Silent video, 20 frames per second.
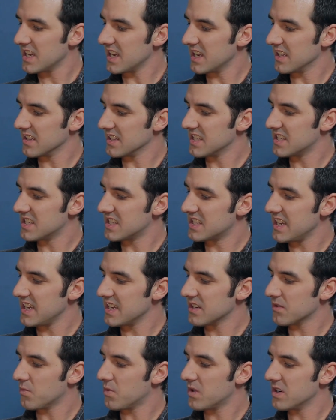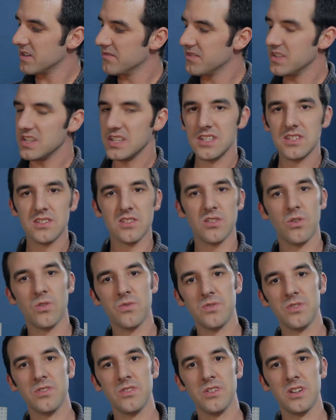at least take one of these
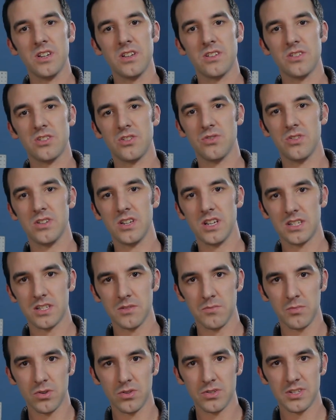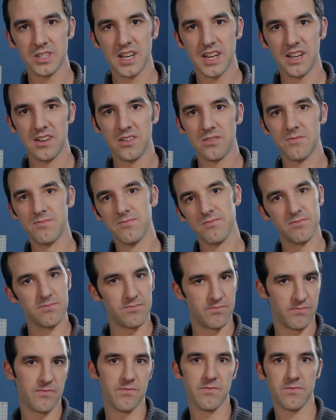over to the nuts and bolts aisle,
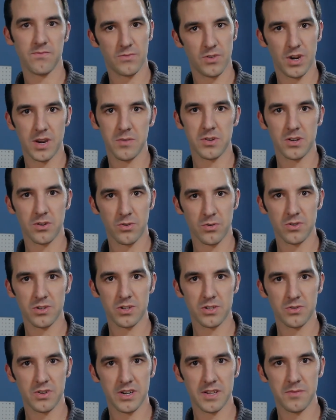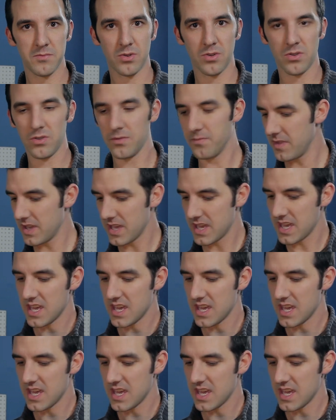grab a quarter 20 bolt,